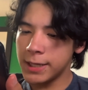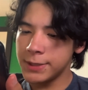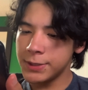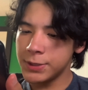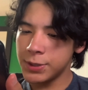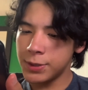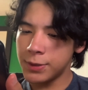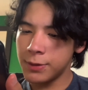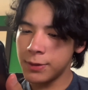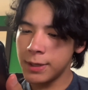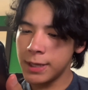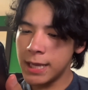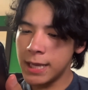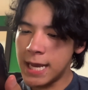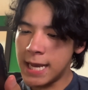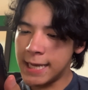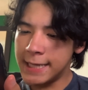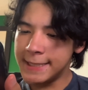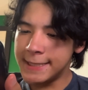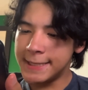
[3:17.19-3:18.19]
until
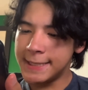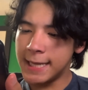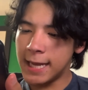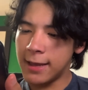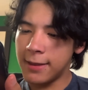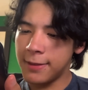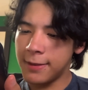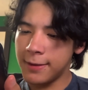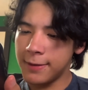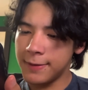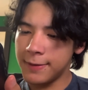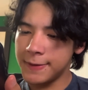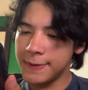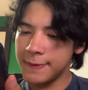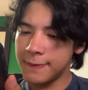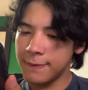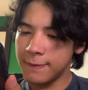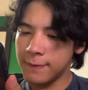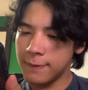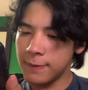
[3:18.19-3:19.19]
his death
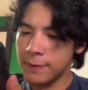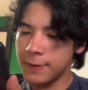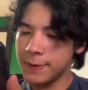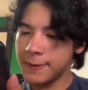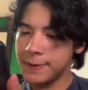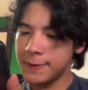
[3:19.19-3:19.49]
in